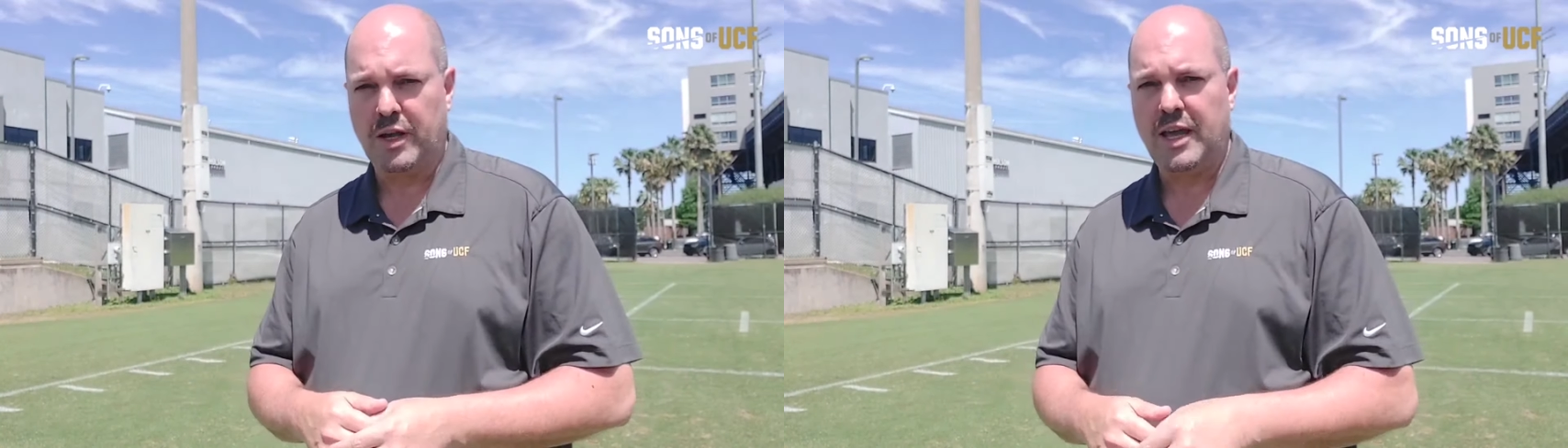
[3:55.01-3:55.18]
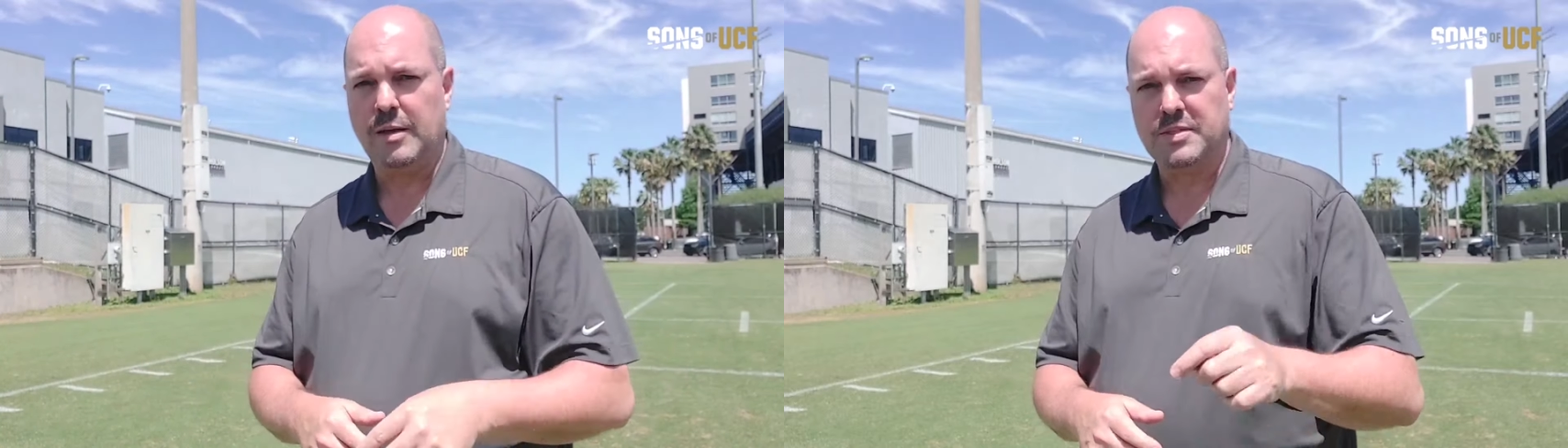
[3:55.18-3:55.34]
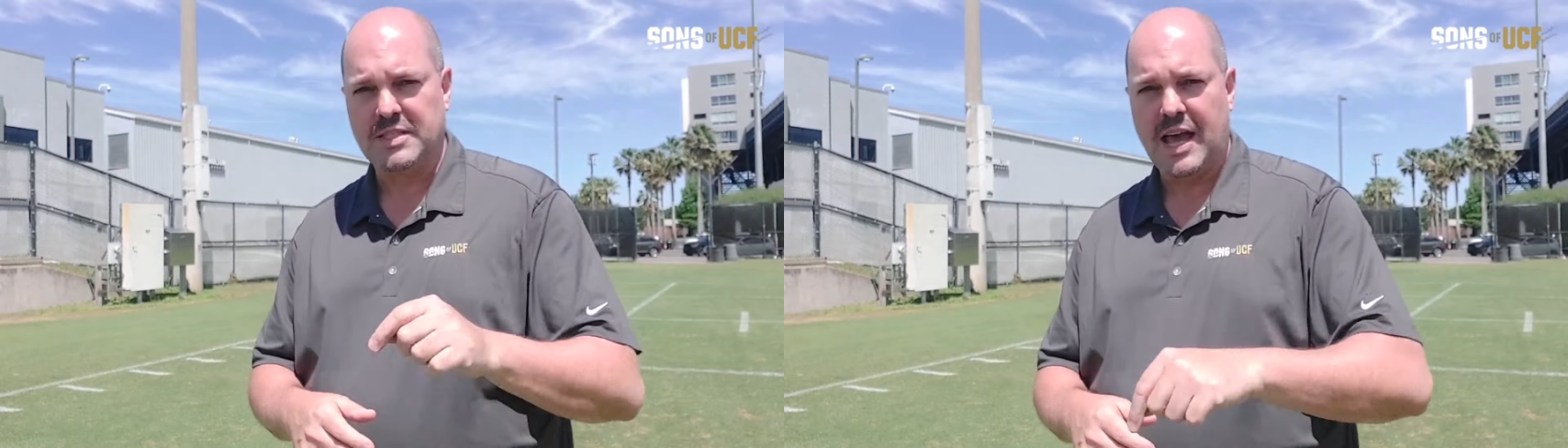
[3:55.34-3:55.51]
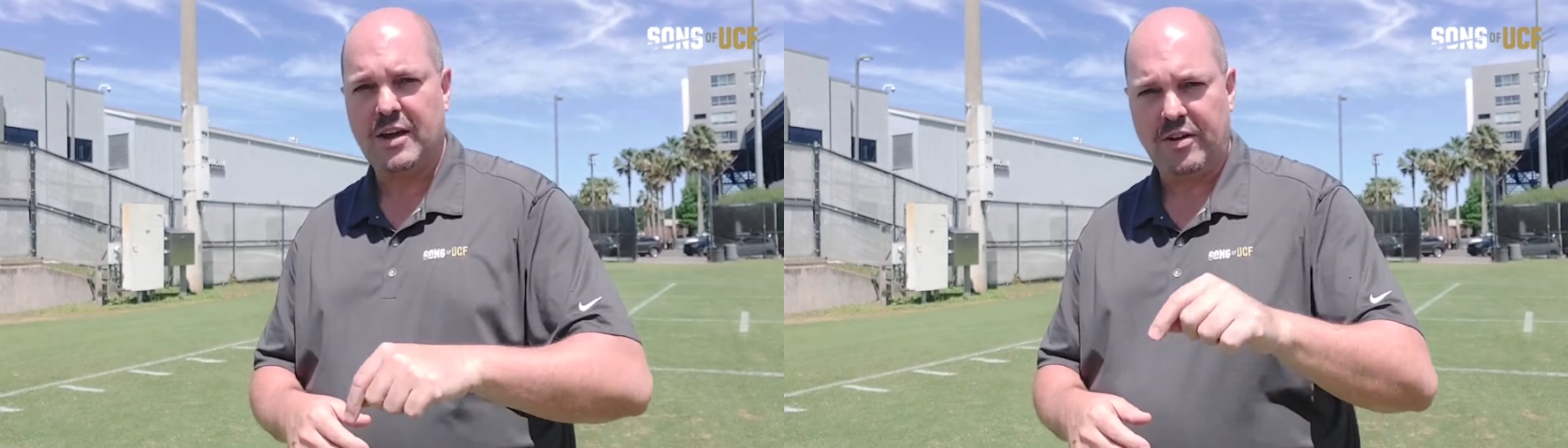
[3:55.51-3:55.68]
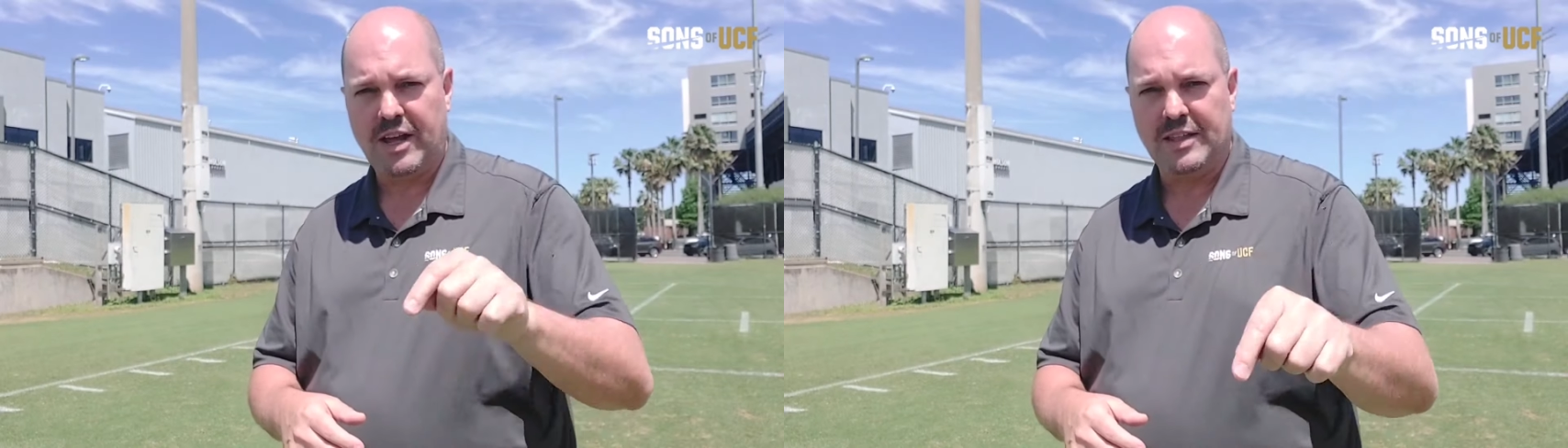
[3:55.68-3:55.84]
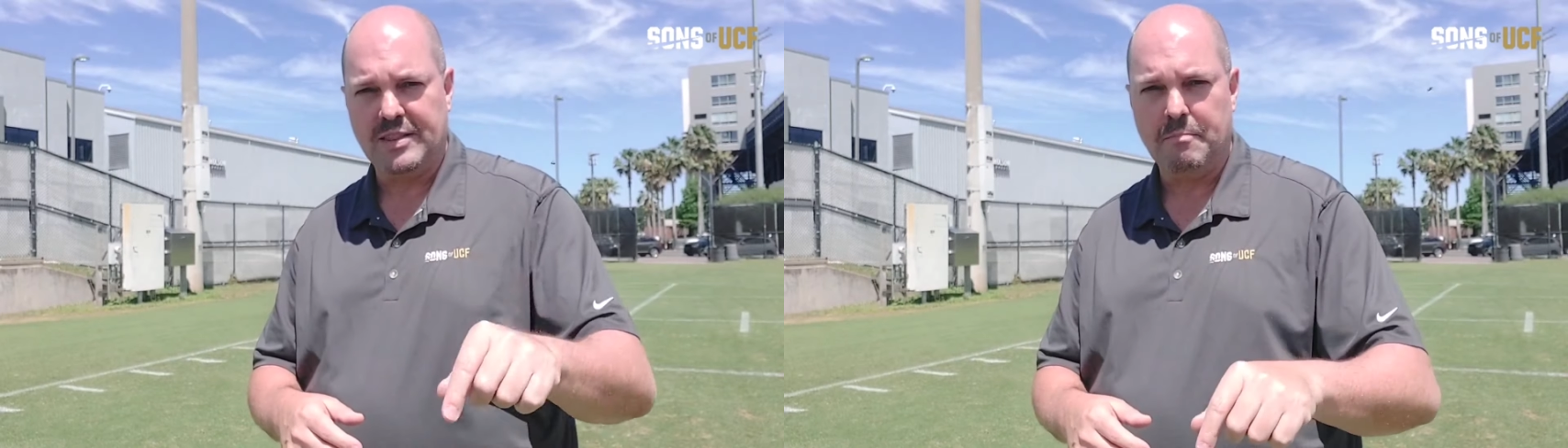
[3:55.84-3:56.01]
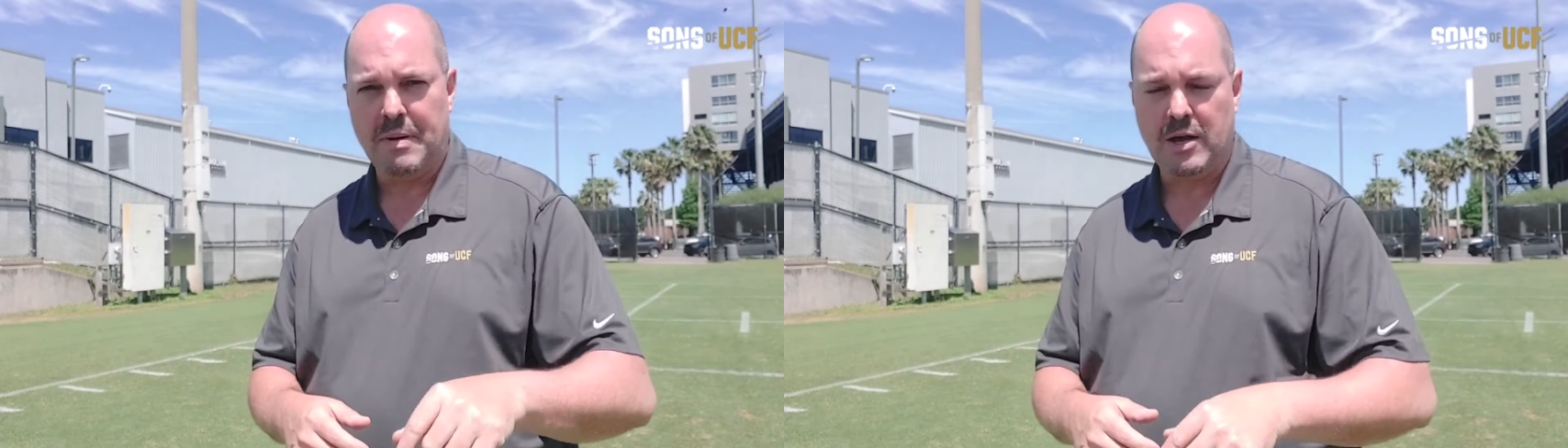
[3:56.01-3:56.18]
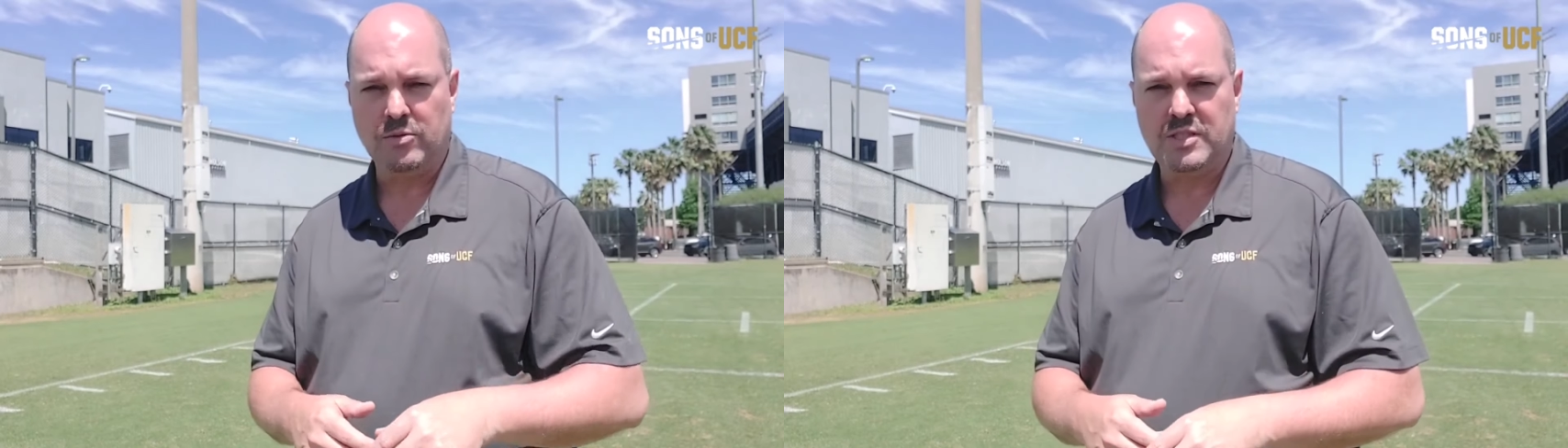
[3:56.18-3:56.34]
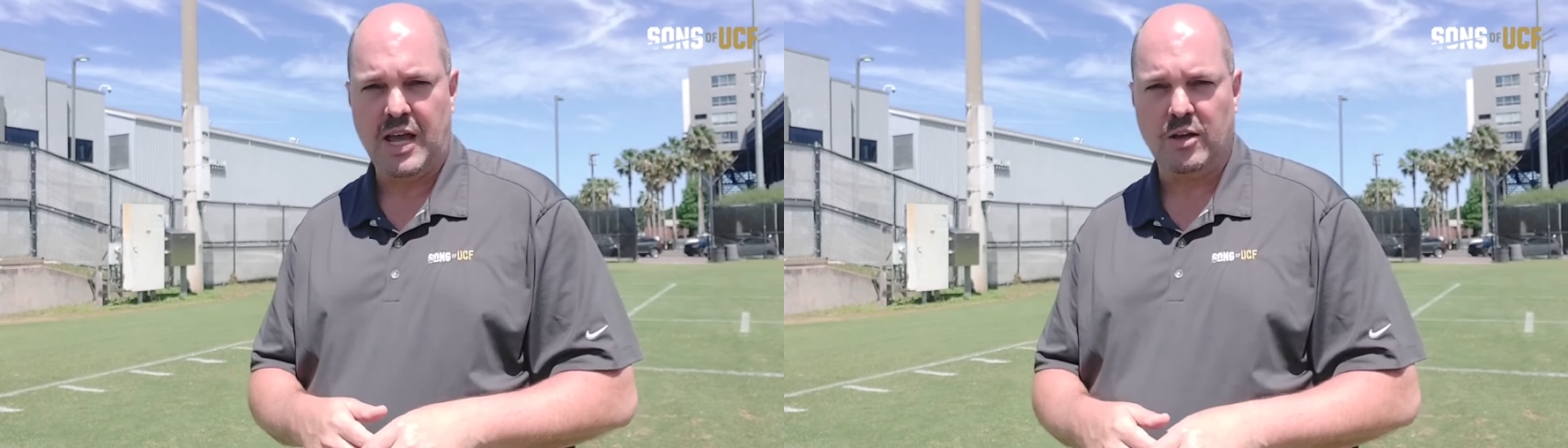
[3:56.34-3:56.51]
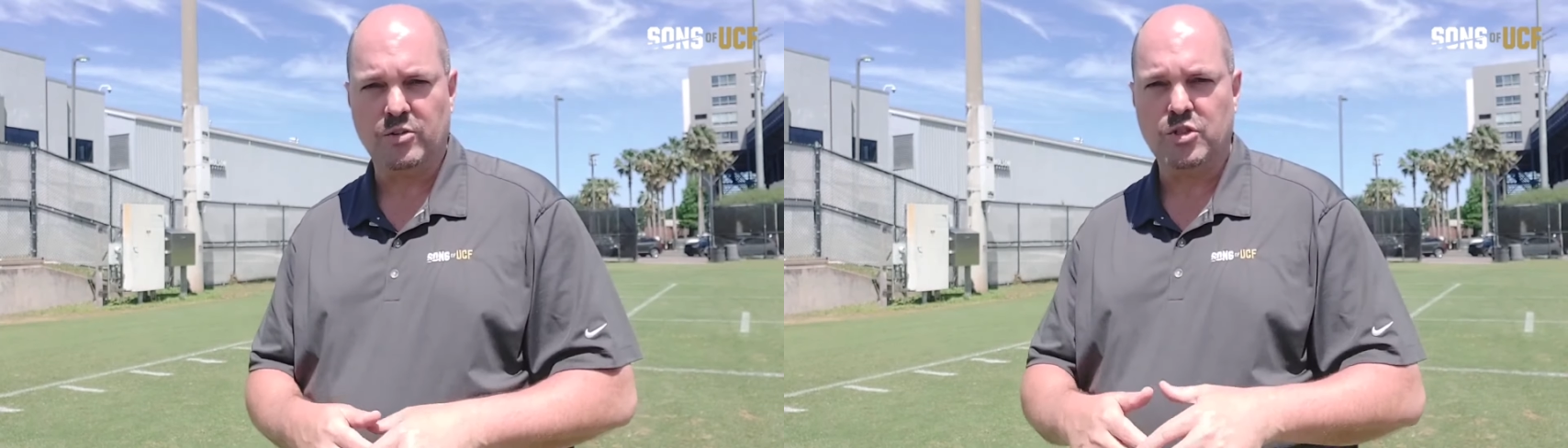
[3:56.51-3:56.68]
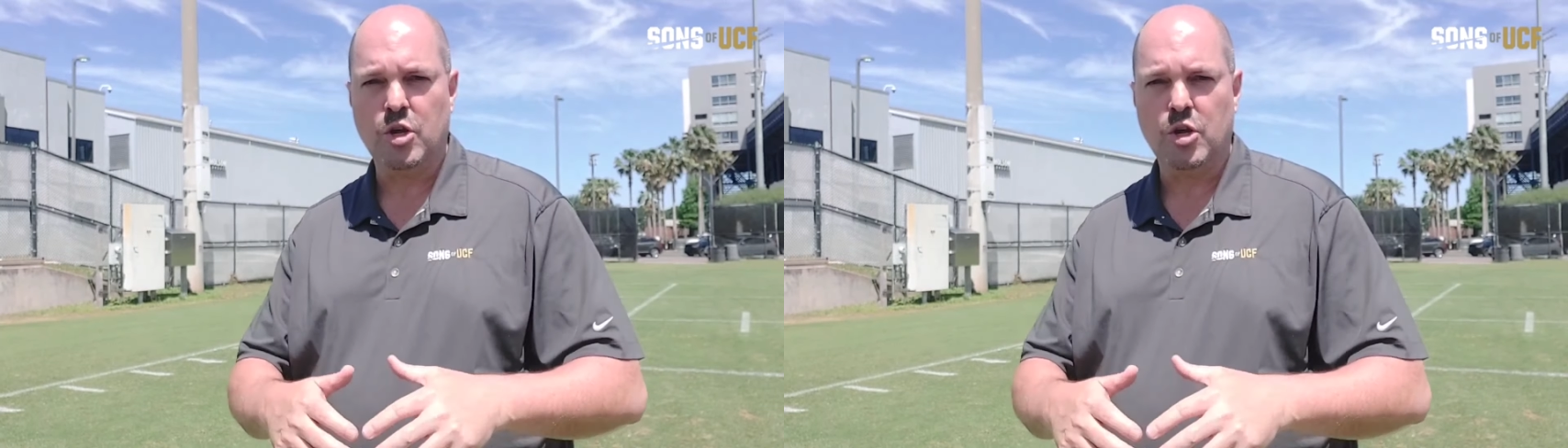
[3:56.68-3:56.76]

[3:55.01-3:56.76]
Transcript: camp Saturday in the bounce house.